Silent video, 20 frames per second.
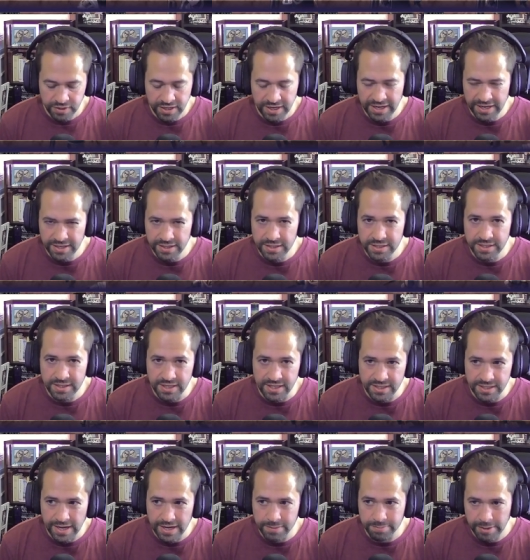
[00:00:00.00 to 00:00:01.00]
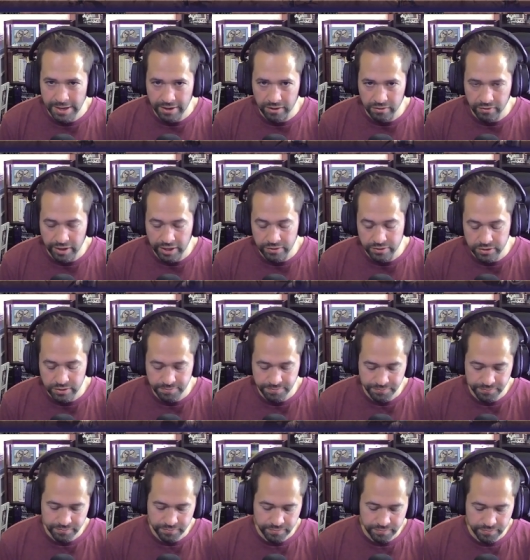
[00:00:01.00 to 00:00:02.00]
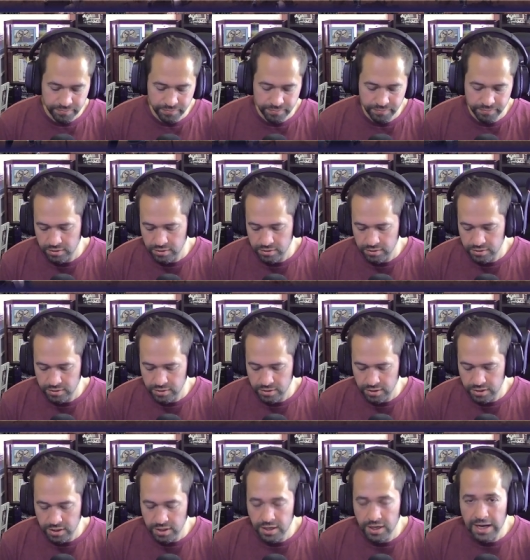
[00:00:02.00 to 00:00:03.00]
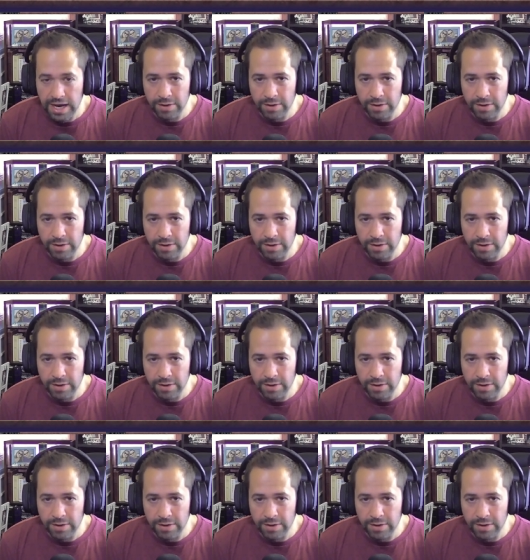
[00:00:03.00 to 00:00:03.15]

in Ceizak Battlegrounds. I'd